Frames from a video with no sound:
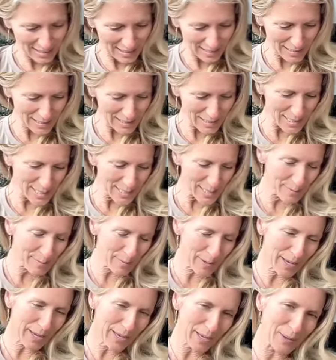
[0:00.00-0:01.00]
And
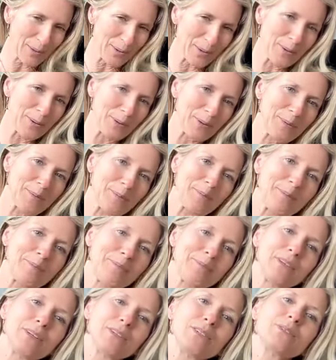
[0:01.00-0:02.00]
smile.
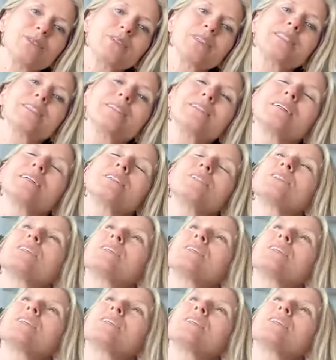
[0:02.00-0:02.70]
You're doing such